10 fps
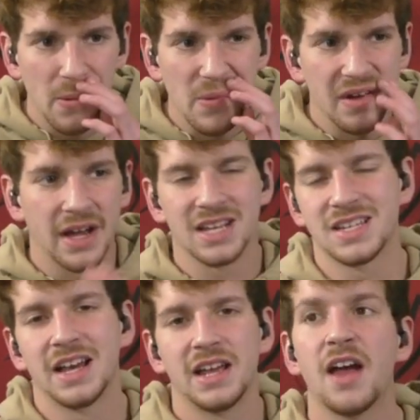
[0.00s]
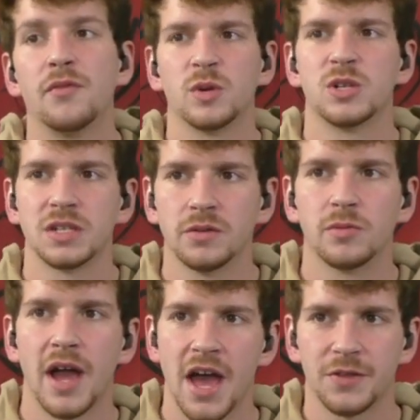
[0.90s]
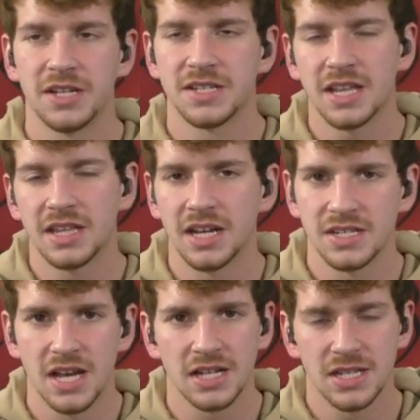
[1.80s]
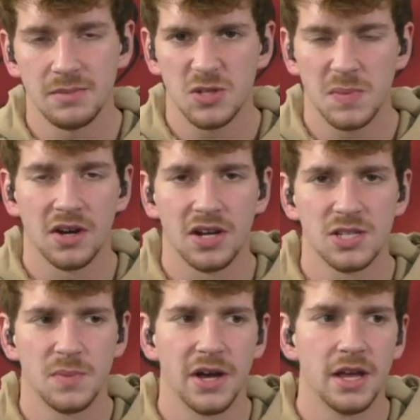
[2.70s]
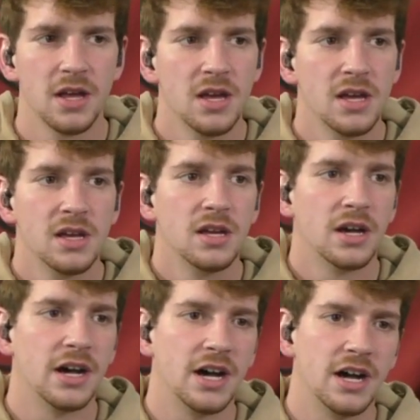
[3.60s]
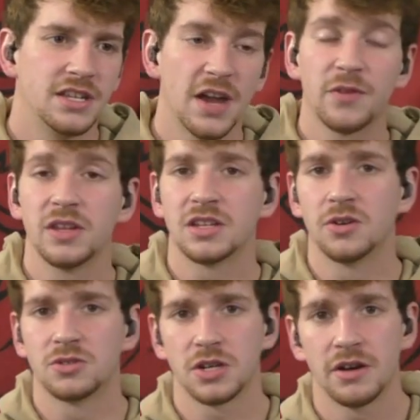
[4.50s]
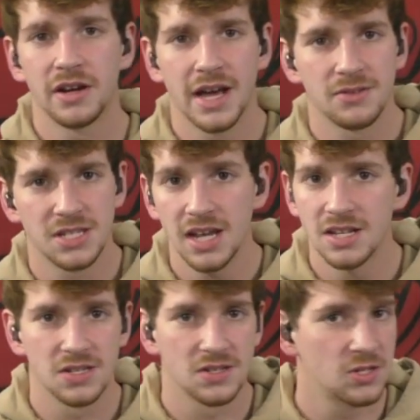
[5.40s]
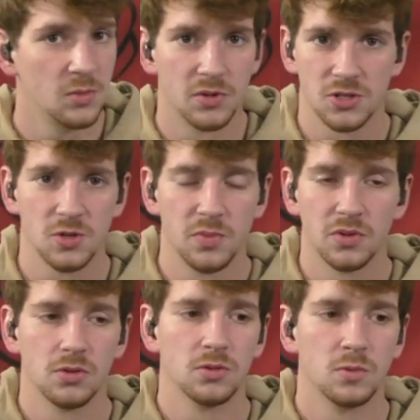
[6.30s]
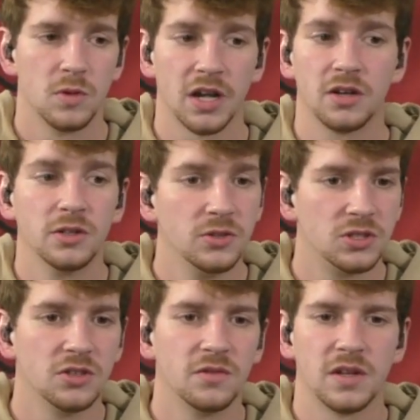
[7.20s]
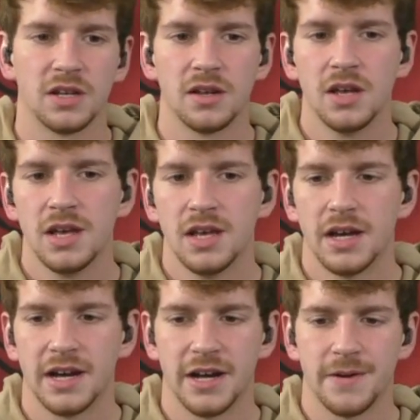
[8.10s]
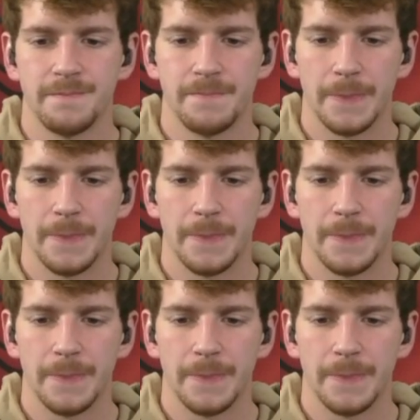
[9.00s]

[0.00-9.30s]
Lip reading: I guess not every single athlete has had that exact same experience, but definitely the culture here at Iowa State is a super, super inclusive, and I